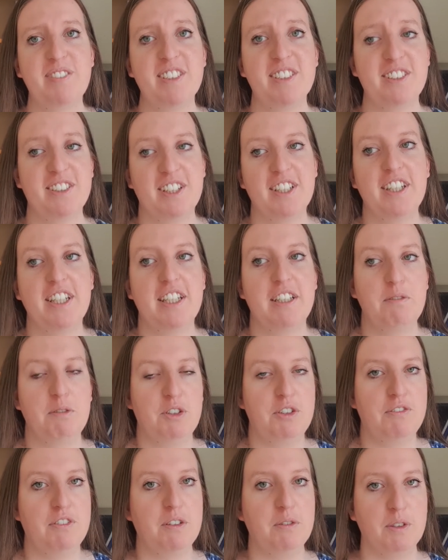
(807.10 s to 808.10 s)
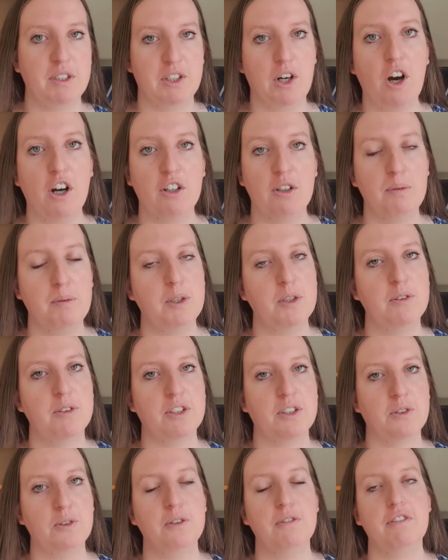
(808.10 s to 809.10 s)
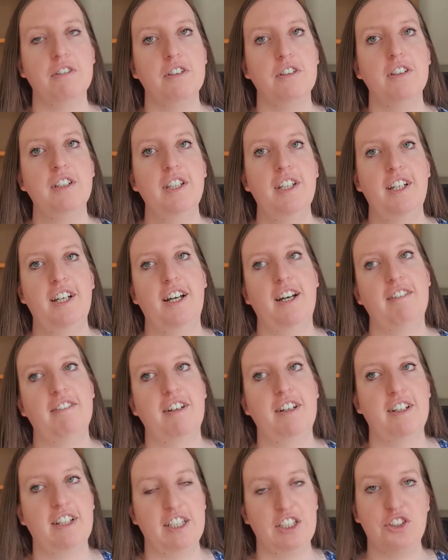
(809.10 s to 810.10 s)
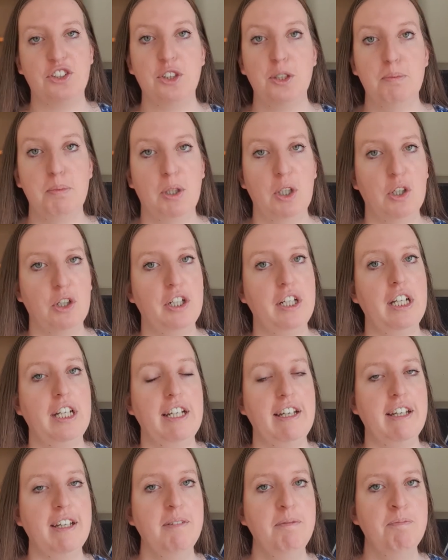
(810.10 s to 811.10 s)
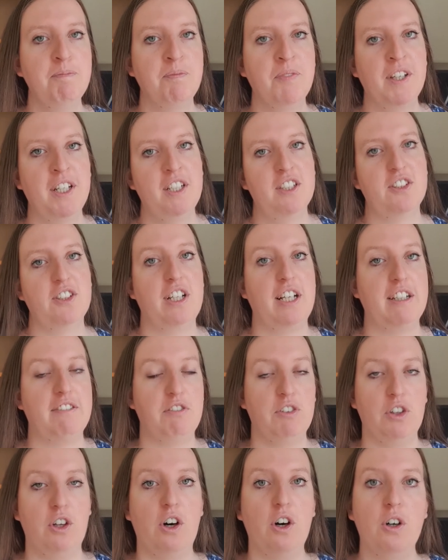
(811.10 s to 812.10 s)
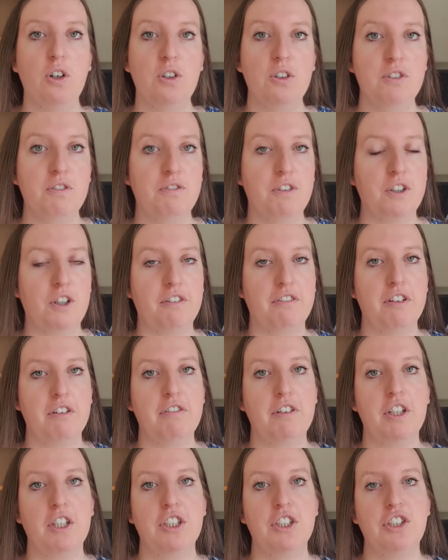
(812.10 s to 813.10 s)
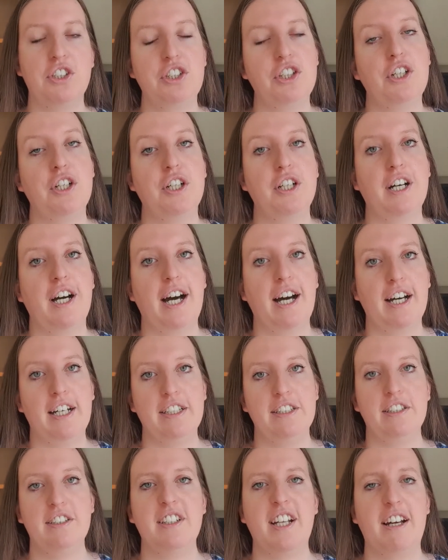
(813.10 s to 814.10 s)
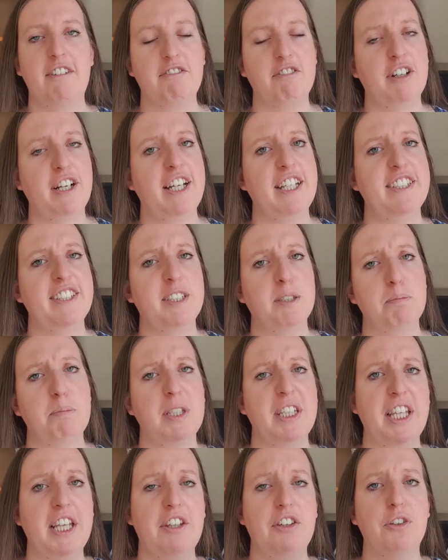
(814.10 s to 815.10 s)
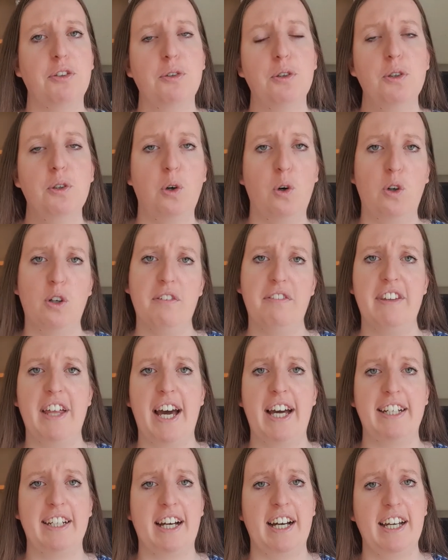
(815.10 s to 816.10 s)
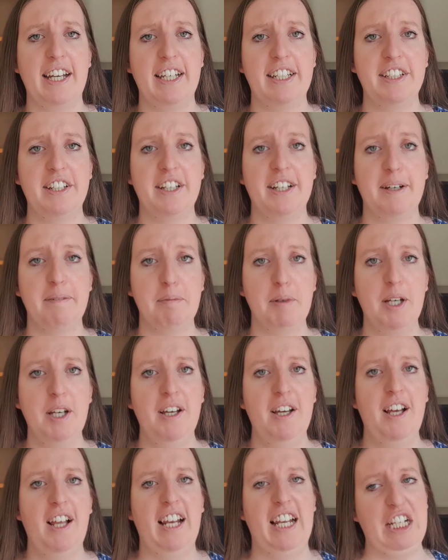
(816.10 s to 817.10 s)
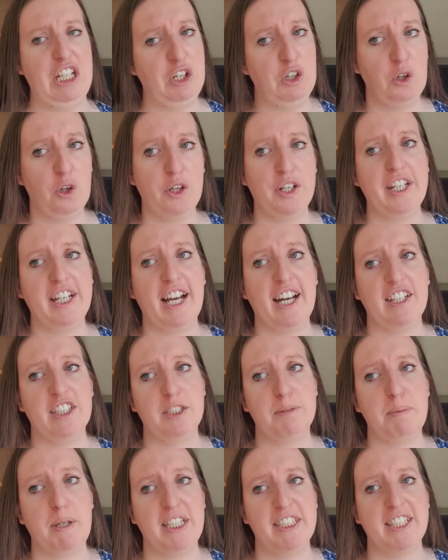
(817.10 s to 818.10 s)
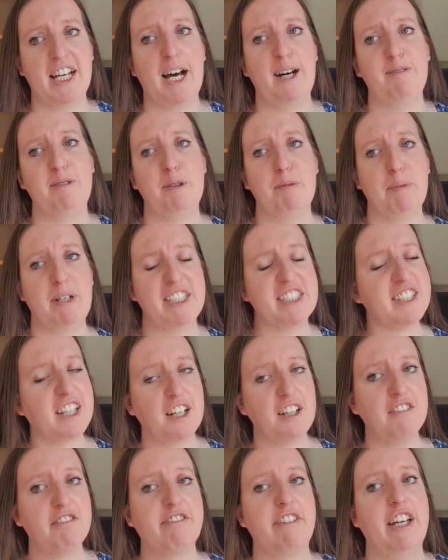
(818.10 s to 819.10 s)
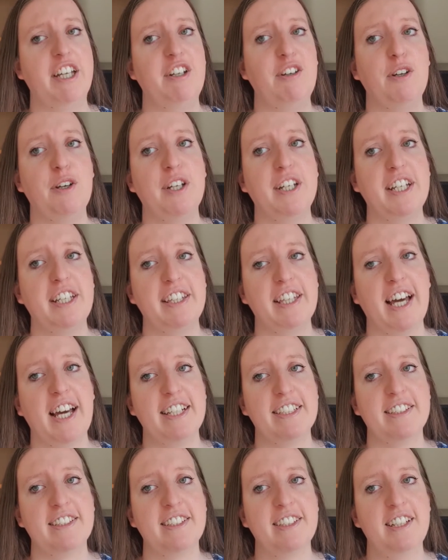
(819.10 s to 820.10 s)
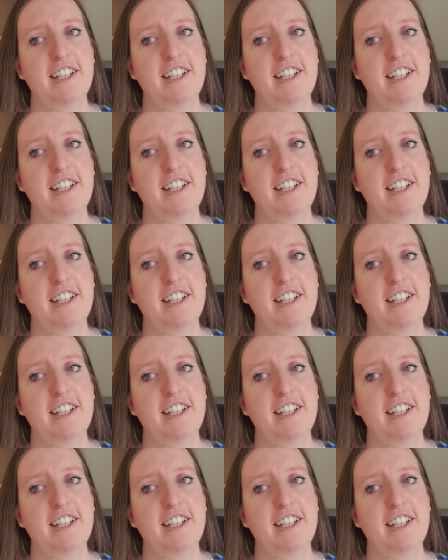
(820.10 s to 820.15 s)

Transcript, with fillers: It was horrible, it was awful. I felt like super lonely. So like for the whole of the first year I didn't have friends, but then through all of that I ended up like learning how to spend time with myself and learning that